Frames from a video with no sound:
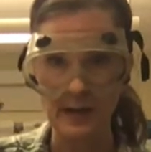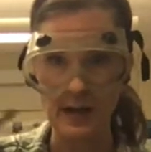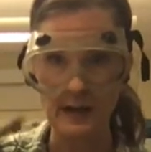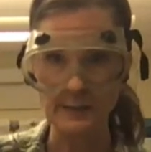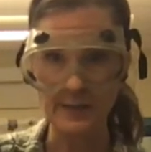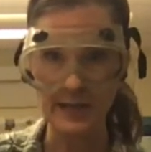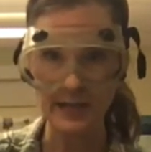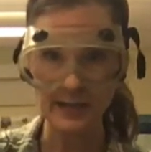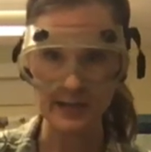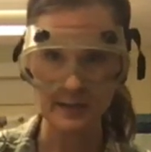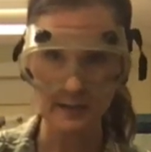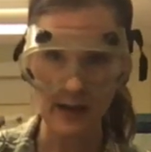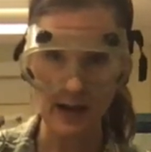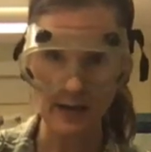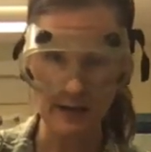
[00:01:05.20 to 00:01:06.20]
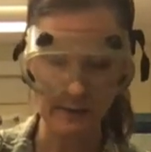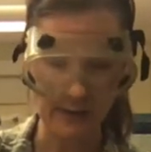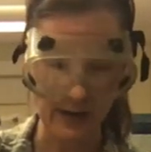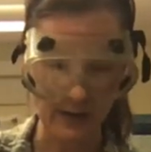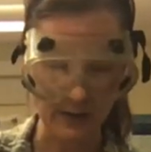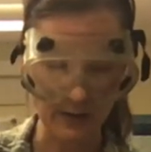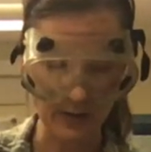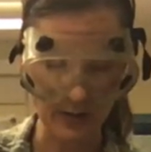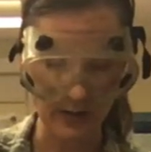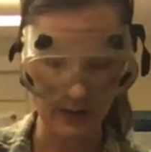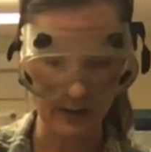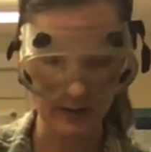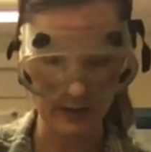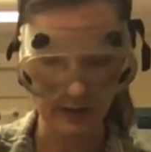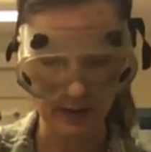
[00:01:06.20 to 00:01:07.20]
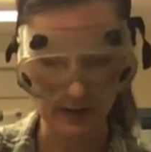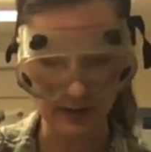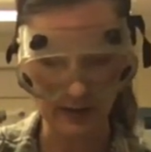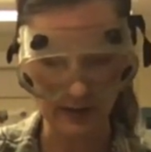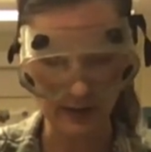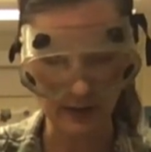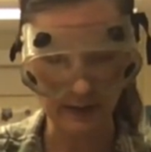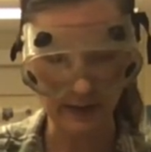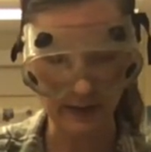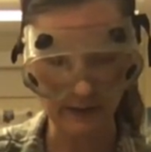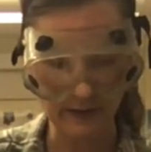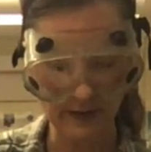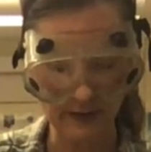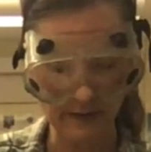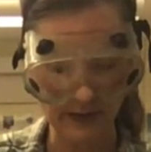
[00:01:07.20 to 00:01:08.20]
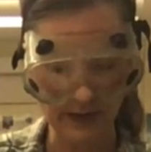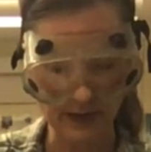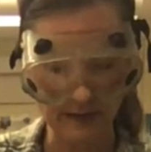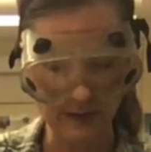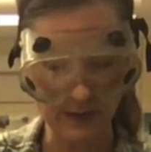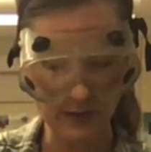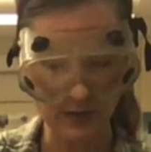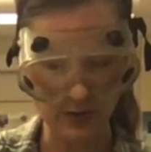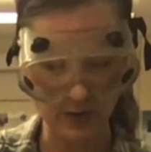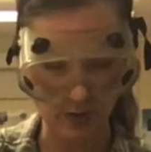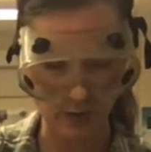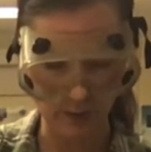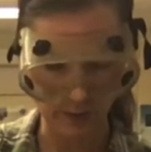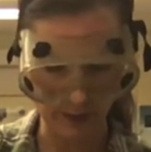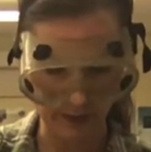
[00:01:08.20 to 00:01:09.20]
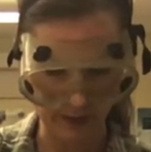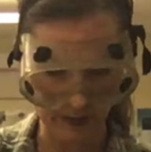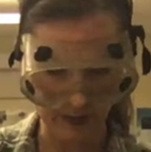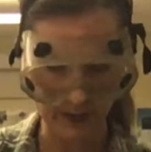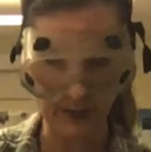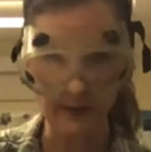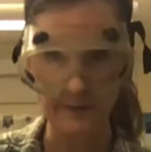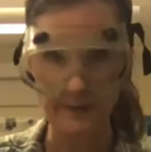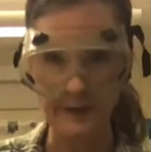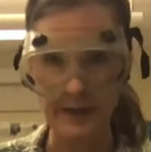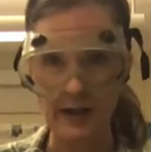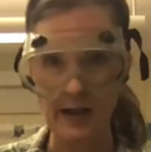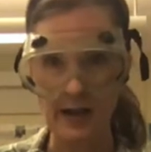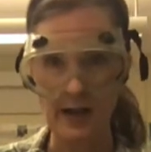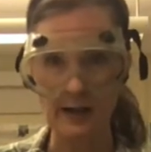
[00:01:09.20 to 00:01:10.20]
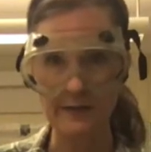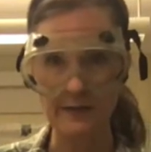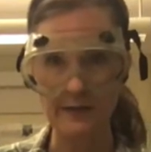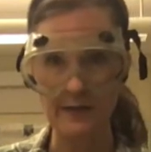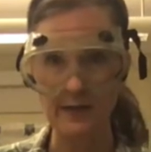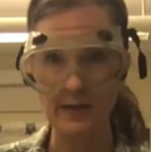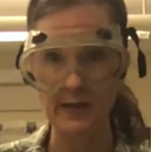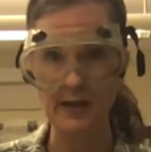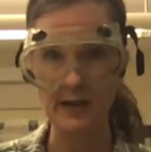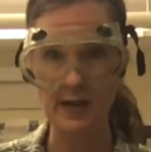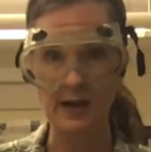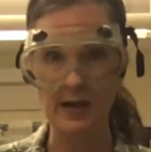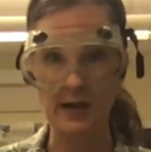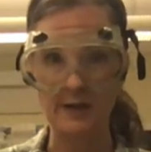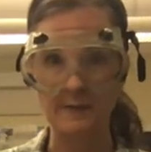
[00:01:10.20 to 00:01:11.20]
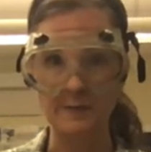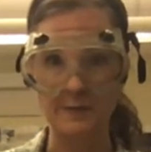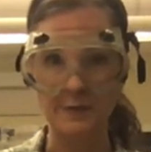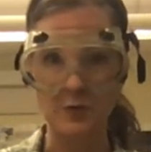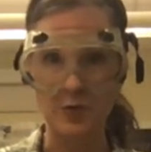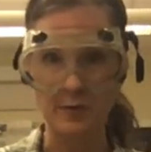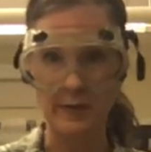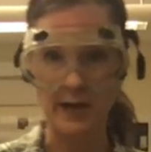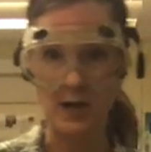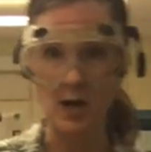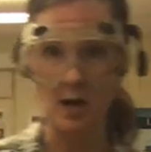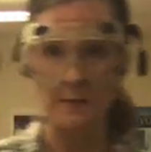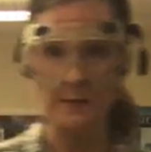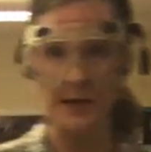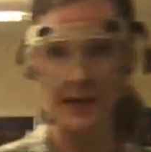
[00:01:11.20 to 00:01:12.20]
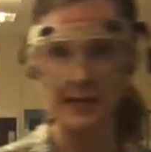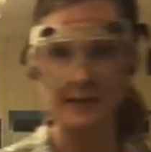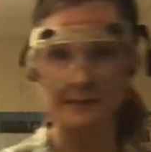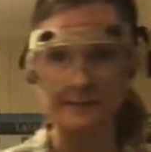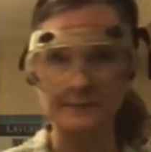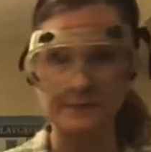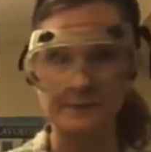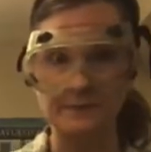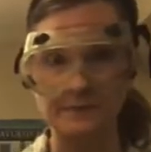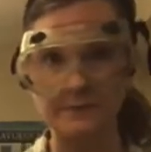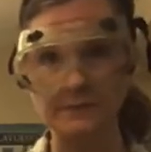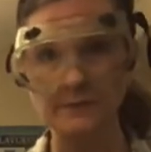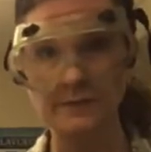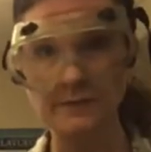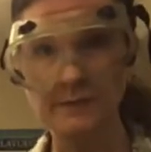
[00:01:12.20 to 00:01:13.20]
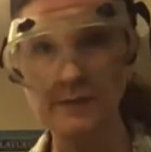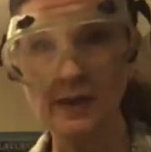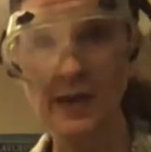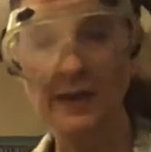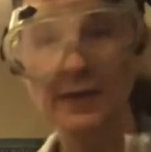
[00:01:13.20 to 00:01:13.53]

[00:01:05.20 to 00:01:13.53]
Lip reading: obtain a small amount, just a little bit of the front of the scoop, of the sodium bicarbonate. And